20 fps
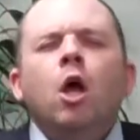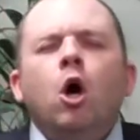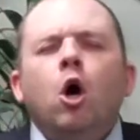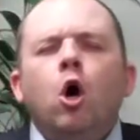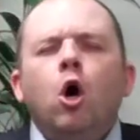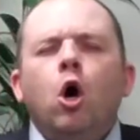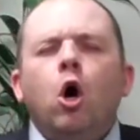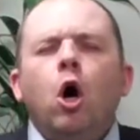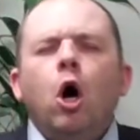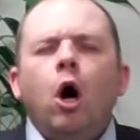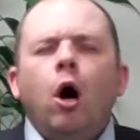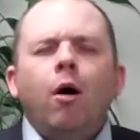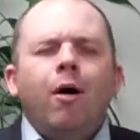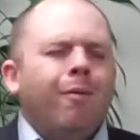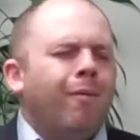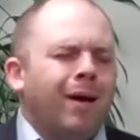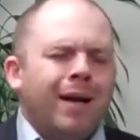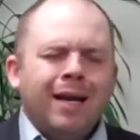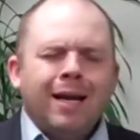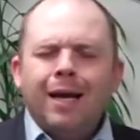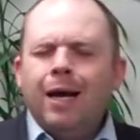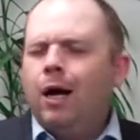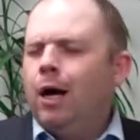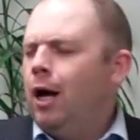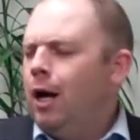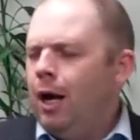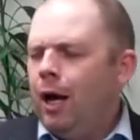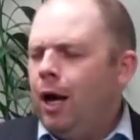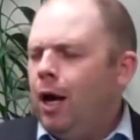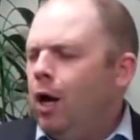Oh, I want a
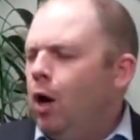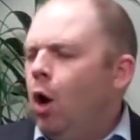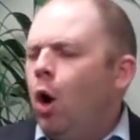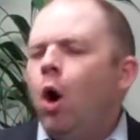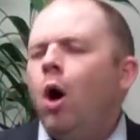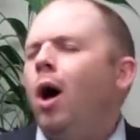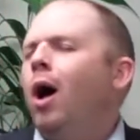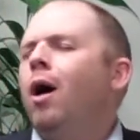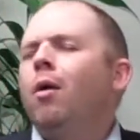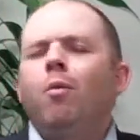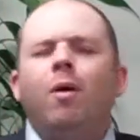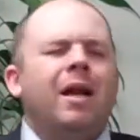car. Oh,